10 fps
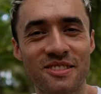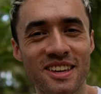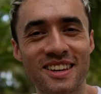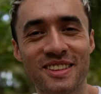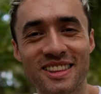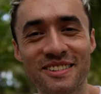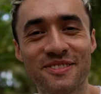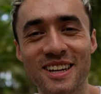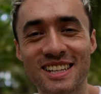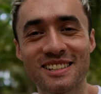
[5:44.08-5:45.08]
the
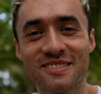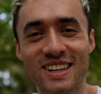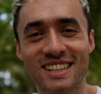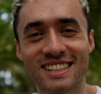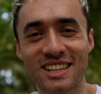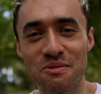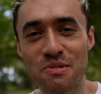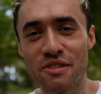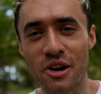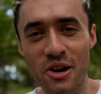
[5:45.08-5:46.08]
Fiesta events come
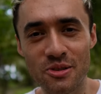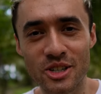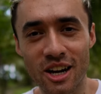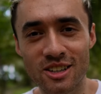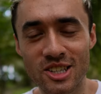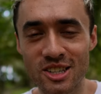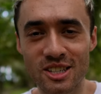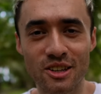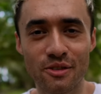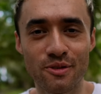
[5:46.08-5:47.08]
with their own challenges.
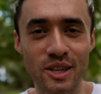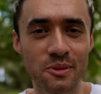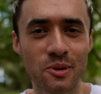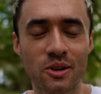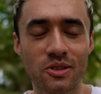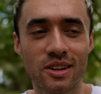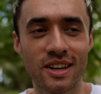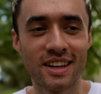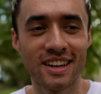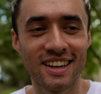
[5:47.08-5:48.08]
So this one,
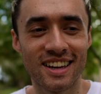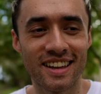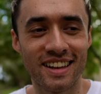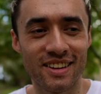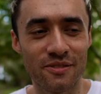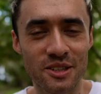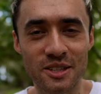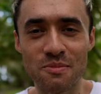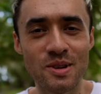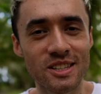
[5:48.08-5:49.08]
for
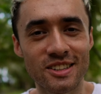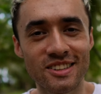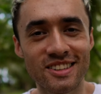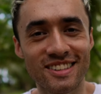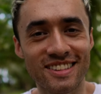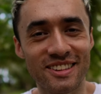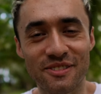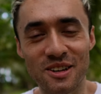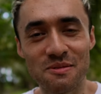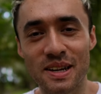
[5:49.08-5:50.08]
some reason, the
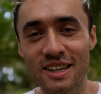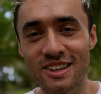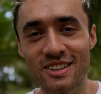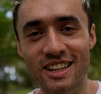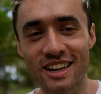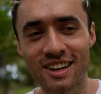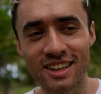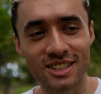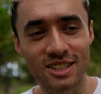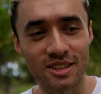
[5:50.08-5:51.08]
Filipinos, they
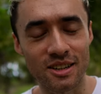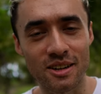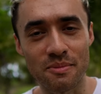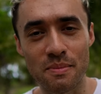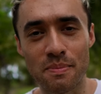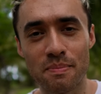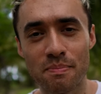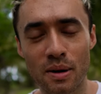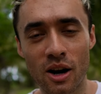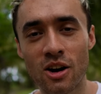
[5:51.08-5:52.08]
like to
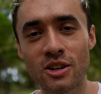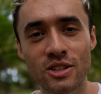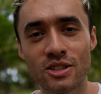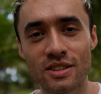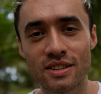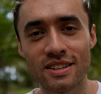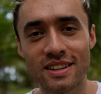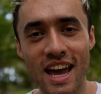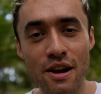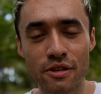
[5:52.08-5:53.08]
blast
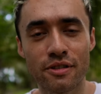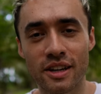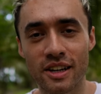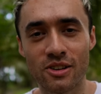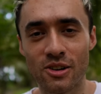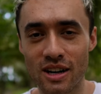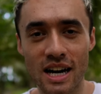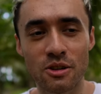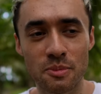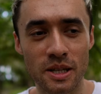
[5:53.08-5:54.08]
everything on
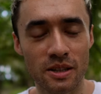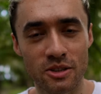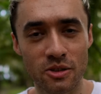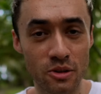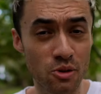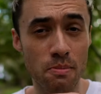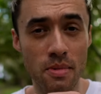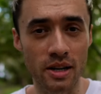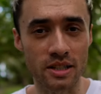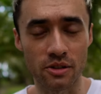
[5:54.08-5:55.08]
loudspeakers. So they've all got
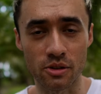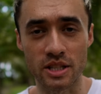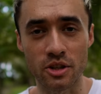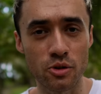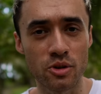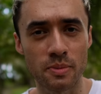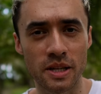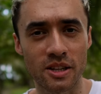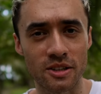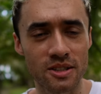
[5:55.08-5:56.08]
mics and they've got these huge
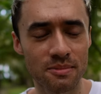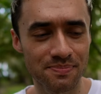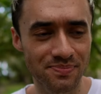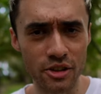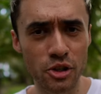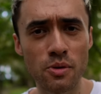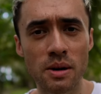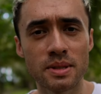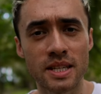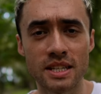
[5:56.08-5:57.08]
speakers. And the two
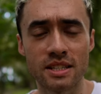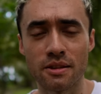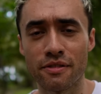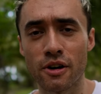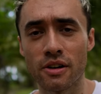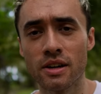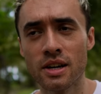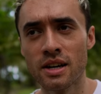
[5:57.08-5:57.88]
MCs at the front,